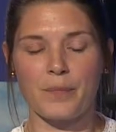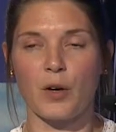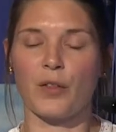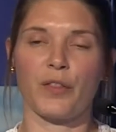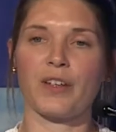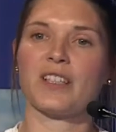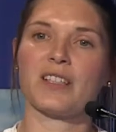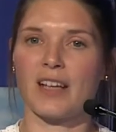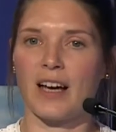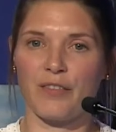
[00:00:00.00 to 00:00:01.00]
although they
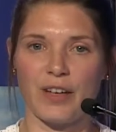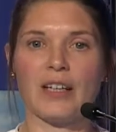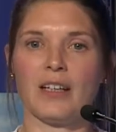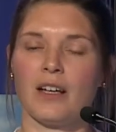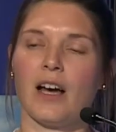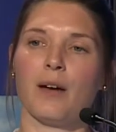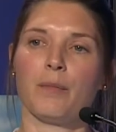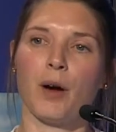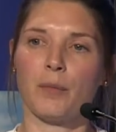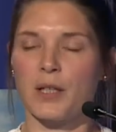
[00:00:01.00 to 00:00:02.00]
didn't have any
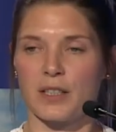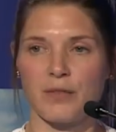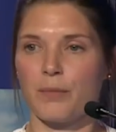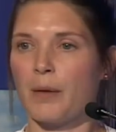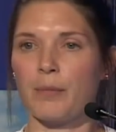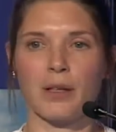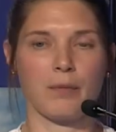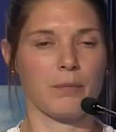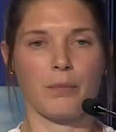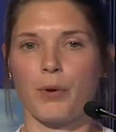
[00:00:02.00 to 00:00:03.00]
objective memory
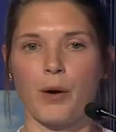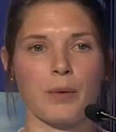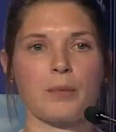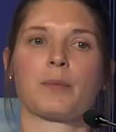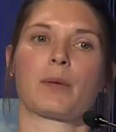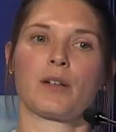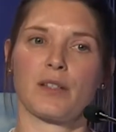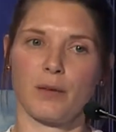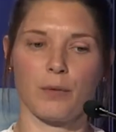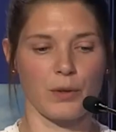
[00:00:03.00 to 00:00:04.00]
problems
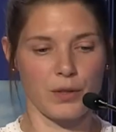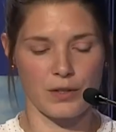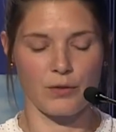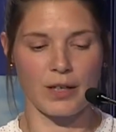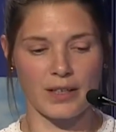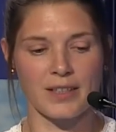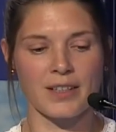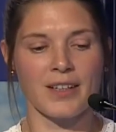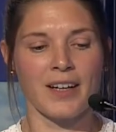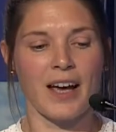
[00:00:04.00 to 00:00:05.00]
because they were screened.
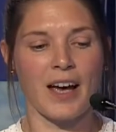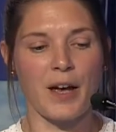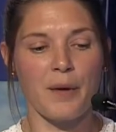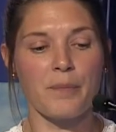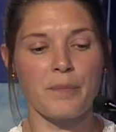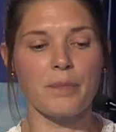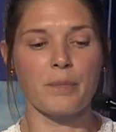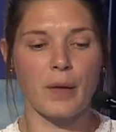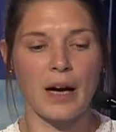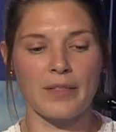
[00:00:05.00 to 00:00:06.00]

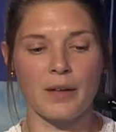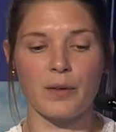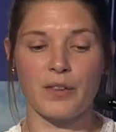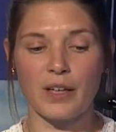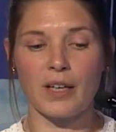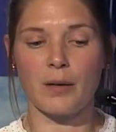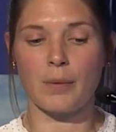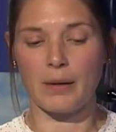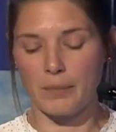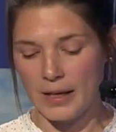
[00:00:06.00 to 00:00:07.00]
And they were thinking
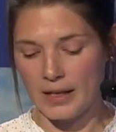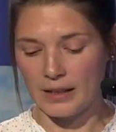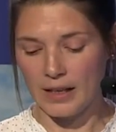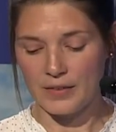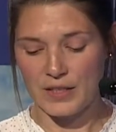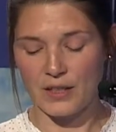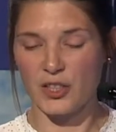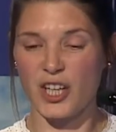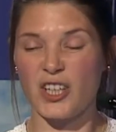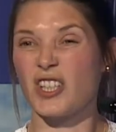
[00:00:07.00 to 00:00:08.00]
about making lifestyle
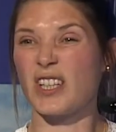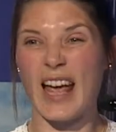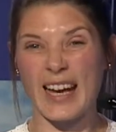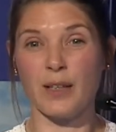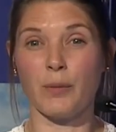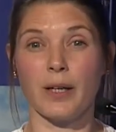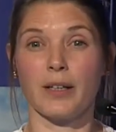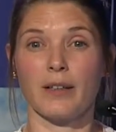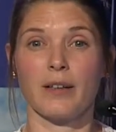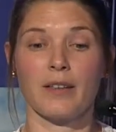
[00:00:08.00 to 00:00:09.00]
changes
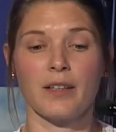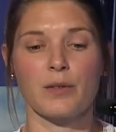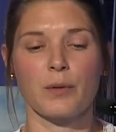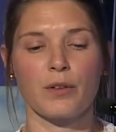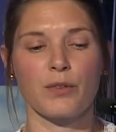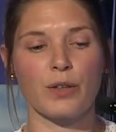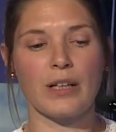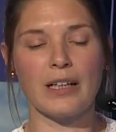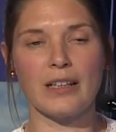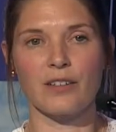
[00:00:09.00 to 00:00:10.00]
anyway, and these were the 3
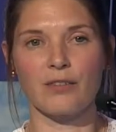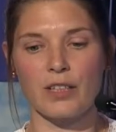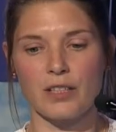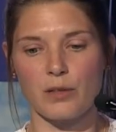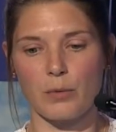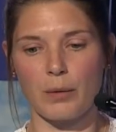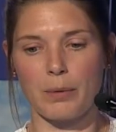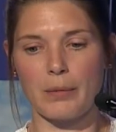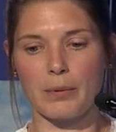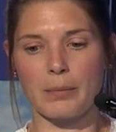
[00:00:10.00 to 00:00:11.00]
leading reasons why
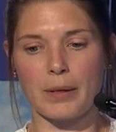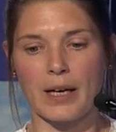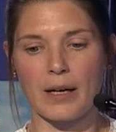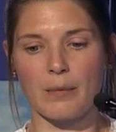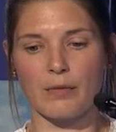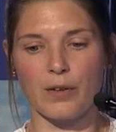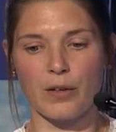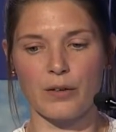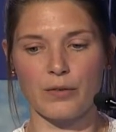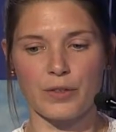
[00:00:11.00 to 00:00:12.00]
people became
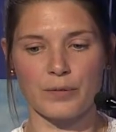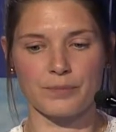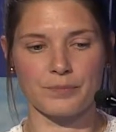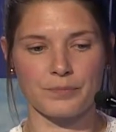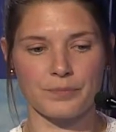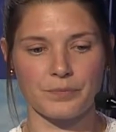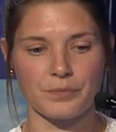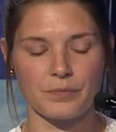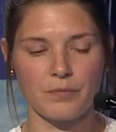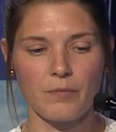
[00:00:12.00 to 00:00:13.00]
involved.
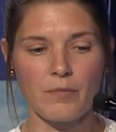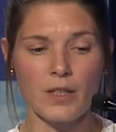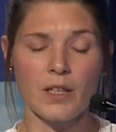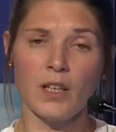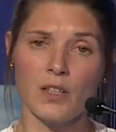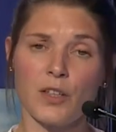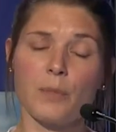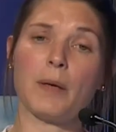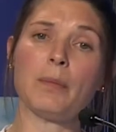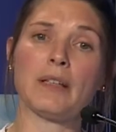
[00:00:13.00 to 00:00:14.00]
So
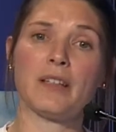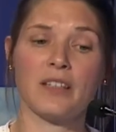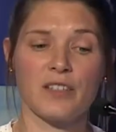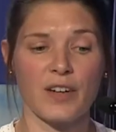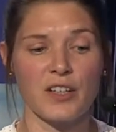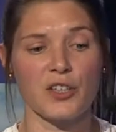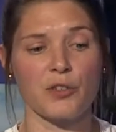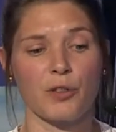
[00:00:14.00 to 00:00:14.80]
the people in the intervention